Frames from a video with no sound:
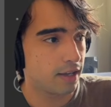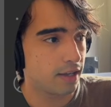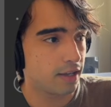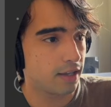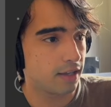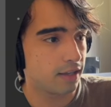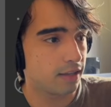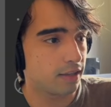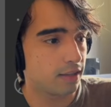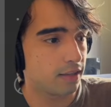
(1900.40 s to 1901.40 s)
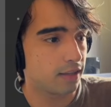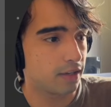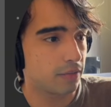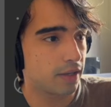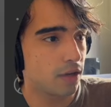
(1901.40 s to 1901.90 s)
And
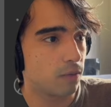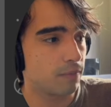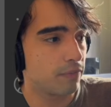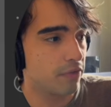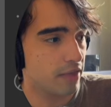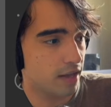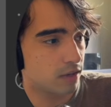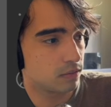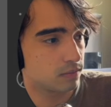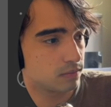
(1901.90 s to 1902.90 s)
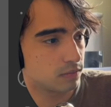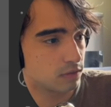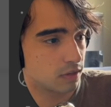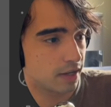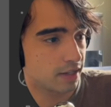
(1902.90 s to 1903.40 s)
there we go. Now,
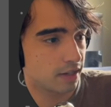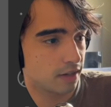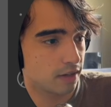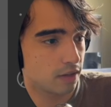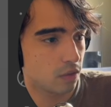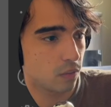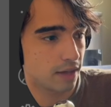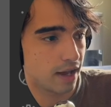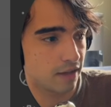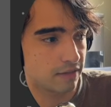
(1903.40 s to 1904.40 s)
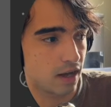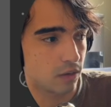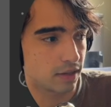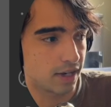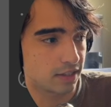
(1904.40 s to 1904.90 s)
right here, we have
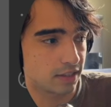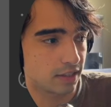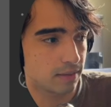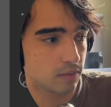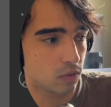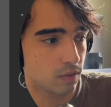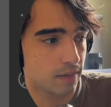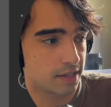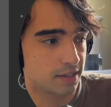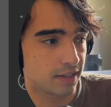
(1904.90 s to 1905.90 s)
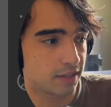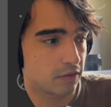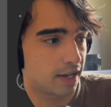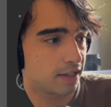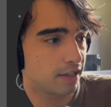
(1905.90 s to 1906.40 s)
our LLM. We're passing it
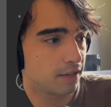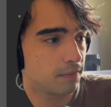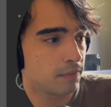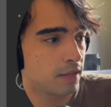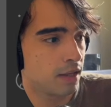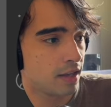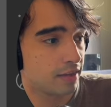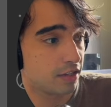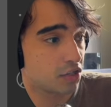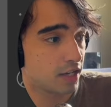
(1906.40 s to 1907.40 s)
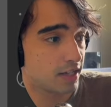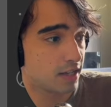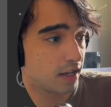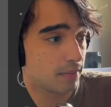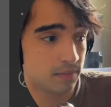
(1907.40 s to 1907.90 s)
right here. The chain
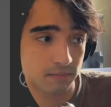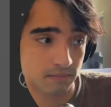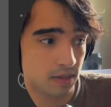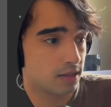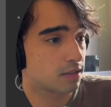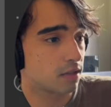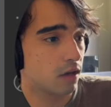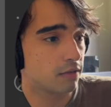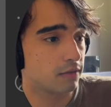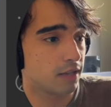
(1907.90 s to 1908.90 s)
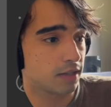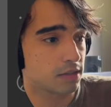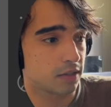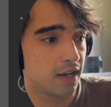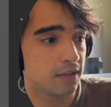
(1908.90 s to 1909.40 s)
type stuff,
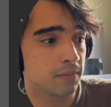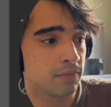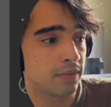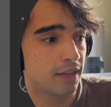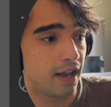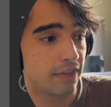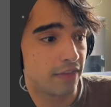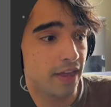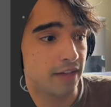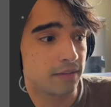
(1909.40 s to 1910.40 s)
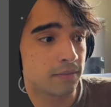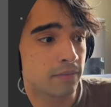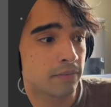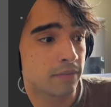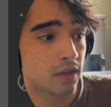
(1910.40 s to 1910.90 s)
that's right. And then
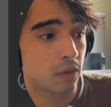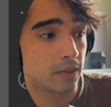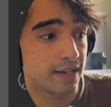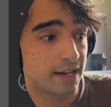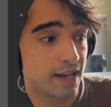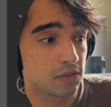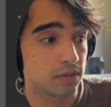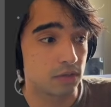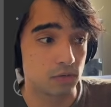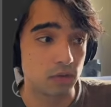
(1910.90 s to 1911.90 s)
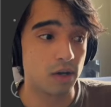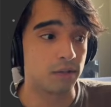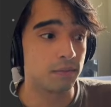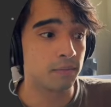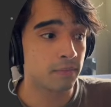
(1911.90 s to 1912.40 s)
we can actually
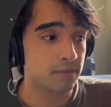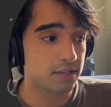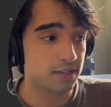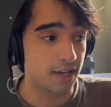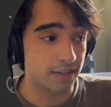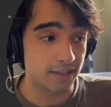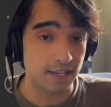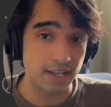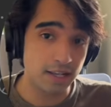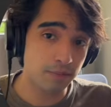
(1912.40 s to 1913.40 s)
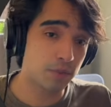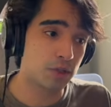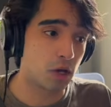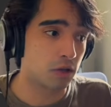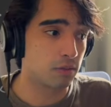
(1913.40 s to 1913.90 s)
run, saying that the
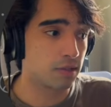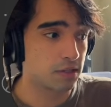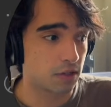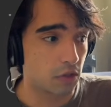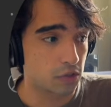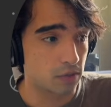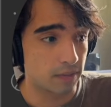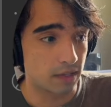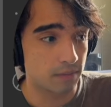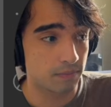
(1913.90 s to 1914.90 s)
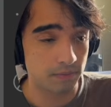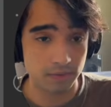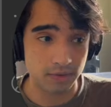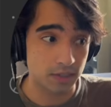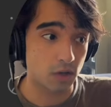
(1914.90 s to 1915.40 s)
input documents are going to be
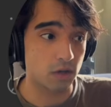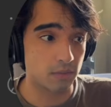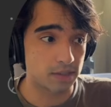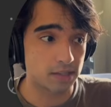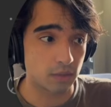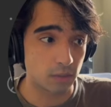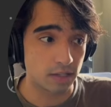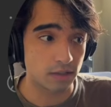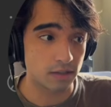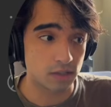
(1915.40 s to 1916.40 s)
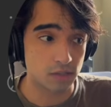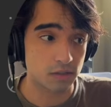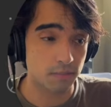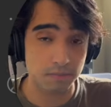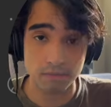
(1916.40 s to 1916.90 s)
the documents that we
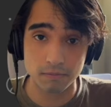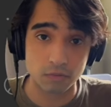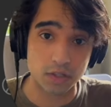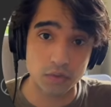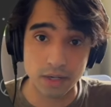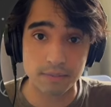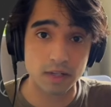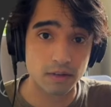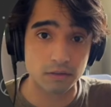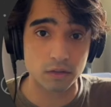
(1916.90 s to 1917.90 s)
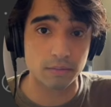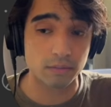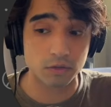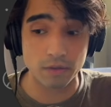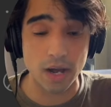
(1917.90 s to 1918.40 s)
just retrieved
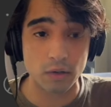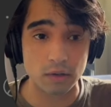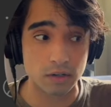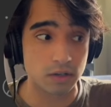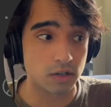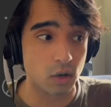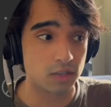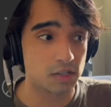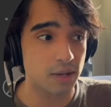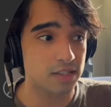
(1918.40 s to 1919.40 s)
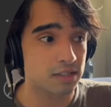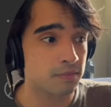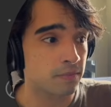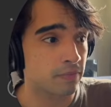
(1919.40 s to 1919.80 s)
from our knowledge base.